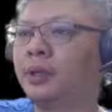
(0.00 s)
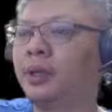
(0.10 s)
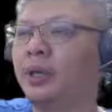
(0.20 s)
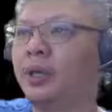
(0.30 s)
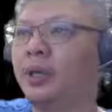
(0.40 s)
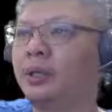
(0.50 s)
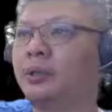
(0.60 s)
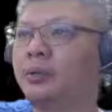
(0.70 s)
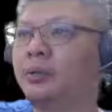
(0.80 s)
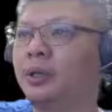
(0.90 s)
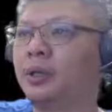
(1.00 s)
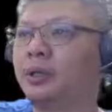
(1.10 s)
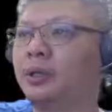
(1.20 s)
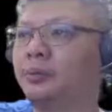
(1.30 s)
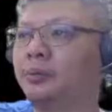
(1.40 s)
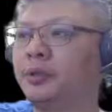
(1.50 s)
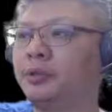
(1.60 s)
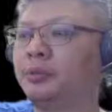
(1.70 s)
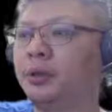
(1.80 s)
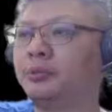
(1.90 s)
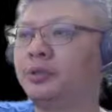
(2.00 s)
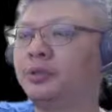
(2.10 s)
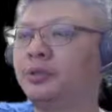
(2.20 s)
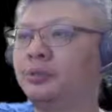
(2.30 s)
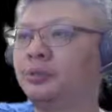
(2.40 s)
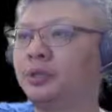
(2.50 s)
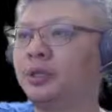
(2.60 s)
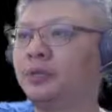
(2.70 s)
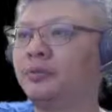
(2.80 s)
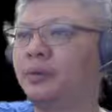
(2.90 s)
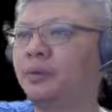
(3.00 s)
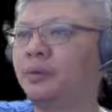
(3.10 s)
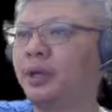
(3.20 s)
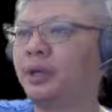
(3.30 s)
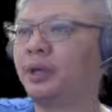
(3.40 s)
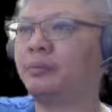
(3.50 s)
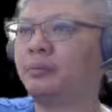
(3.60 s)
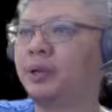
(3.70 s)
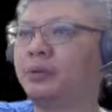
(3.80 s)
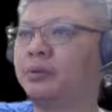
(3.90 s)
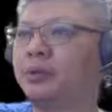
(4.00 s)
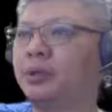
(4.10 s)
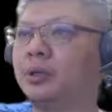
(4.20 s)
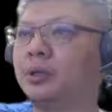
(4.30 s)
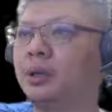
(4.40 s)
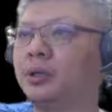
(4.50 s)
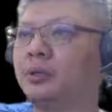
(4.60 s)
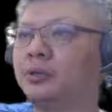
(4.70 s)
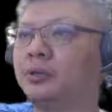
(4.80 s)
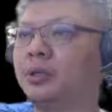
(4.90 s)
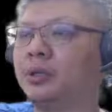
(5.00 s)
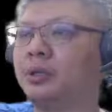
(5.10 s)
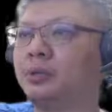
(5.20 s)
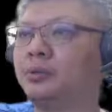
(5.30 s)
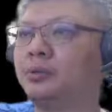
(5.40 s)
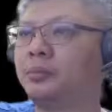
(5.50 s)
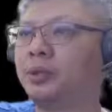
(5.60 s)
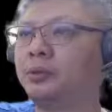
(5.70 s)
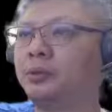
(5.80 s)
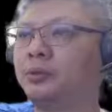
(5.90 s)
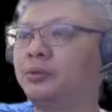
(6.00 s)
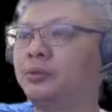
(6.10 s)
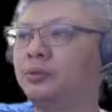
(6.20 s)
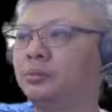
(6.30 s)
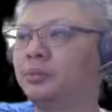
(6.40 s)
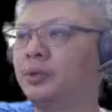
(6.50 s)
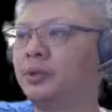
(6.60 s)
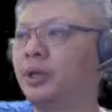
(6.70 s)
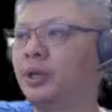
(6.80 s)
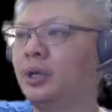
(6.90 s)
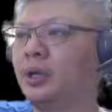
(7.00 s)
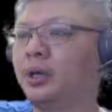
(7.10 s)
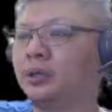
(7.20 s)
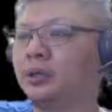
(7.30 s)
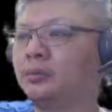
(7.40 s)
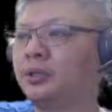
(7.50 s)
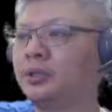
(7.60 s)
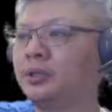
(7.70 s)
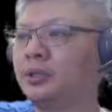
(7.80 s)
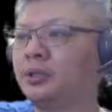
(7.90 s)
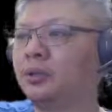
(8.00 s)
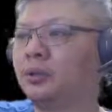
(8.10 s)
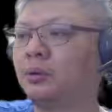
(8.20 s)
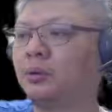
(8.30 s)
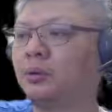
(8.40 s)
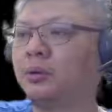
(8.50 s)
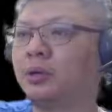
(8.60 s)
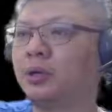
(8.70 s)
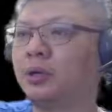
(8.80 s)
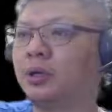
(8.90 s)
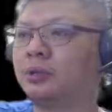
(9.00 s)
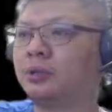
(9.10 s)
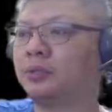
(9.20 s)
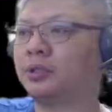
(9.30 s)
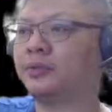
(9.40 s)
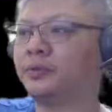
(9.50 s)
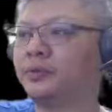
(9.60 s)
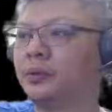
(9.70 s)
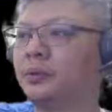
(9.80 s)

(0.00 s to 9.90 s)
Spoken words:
And there will be two options usually for Black. Black would usually choose to play r2 plus 6 or r2 plus 4.